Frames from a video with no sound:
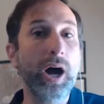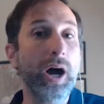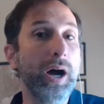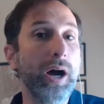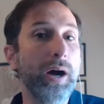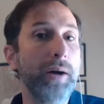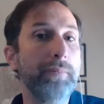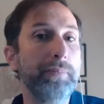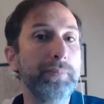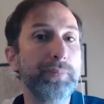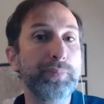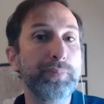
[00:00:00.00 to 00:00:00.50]

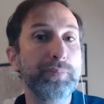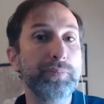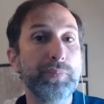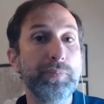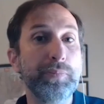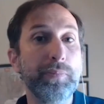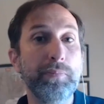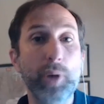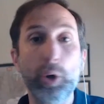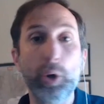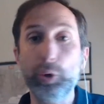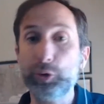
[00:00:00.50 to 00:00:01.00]
Um,
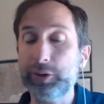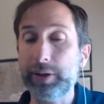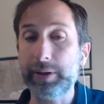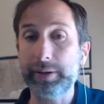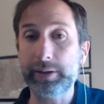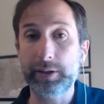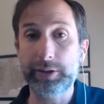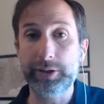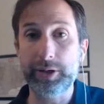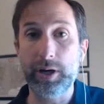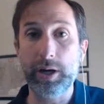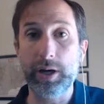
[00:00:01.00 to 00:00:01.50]
most
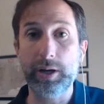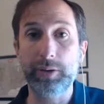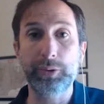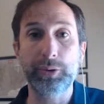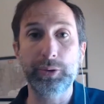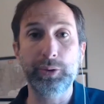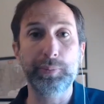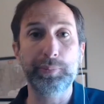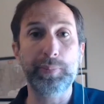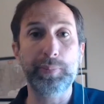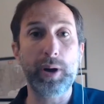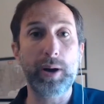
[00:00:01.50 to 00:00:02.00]
likely not.
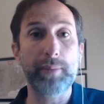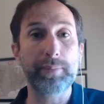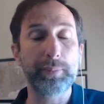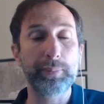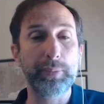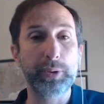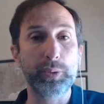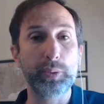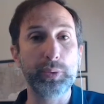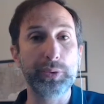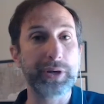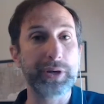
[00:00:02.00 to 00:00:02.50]
There
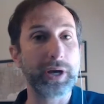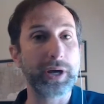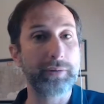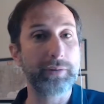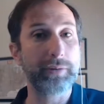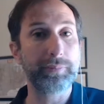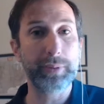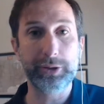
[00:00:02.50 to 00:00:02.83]
probably would not have